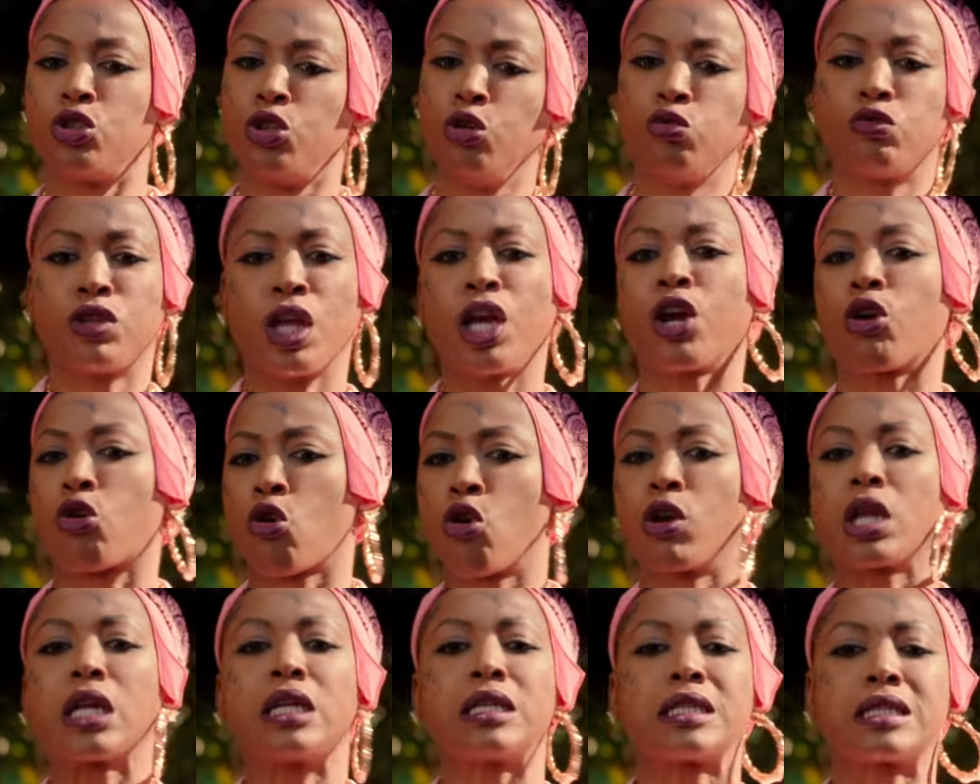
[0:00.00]
You think
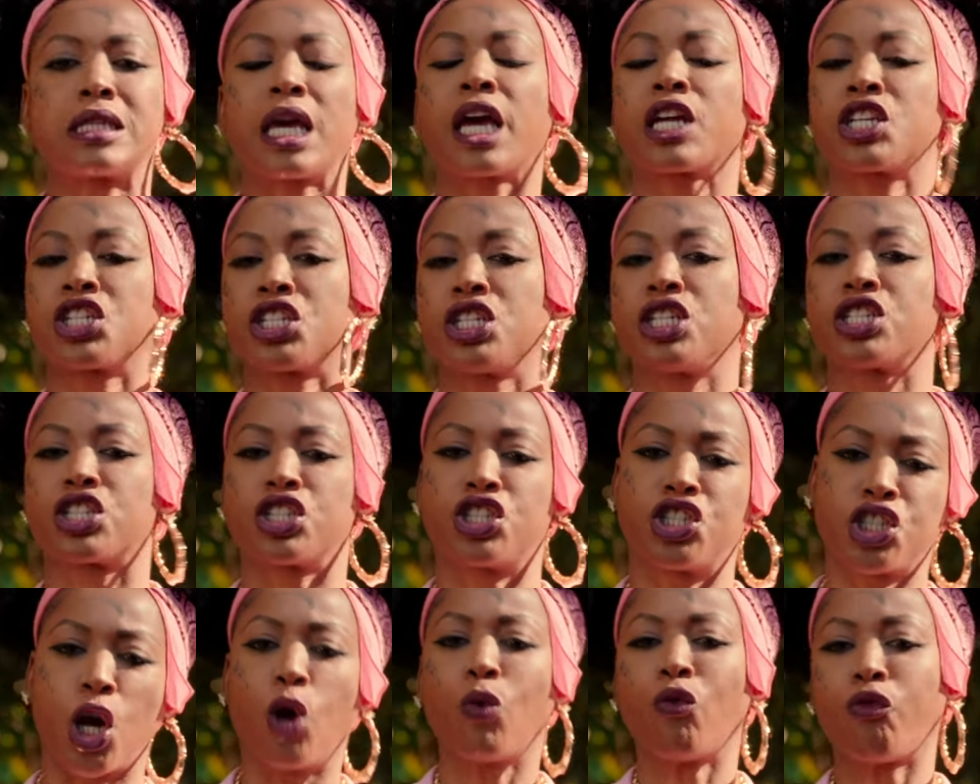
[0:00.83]
early detection is a
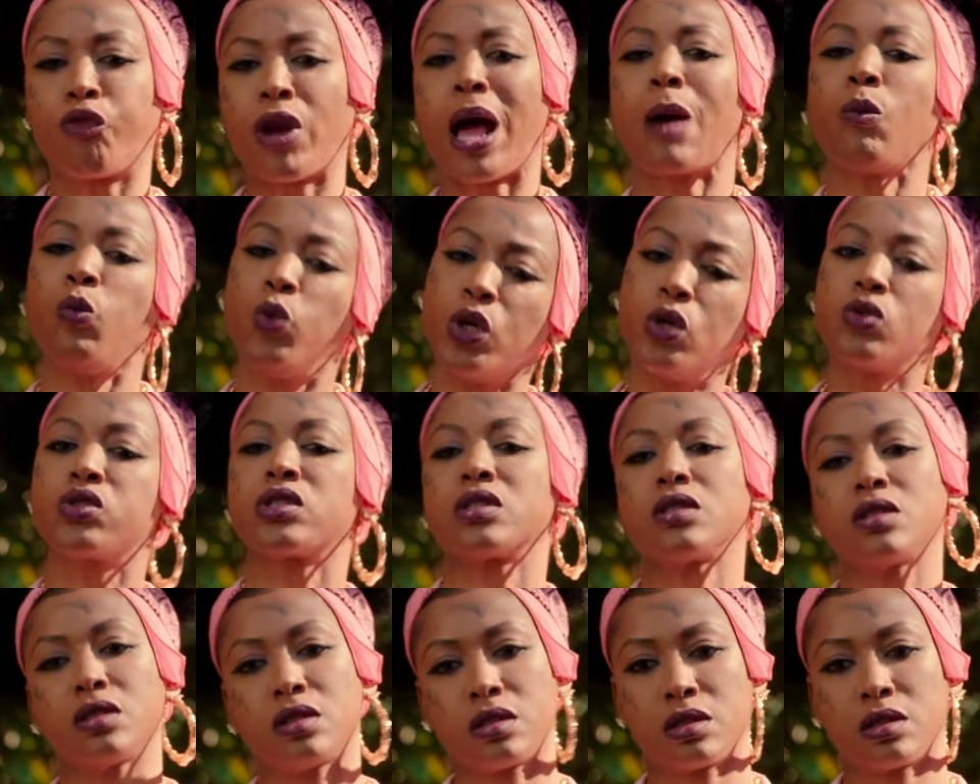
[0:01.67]
joke, Flop Wilson?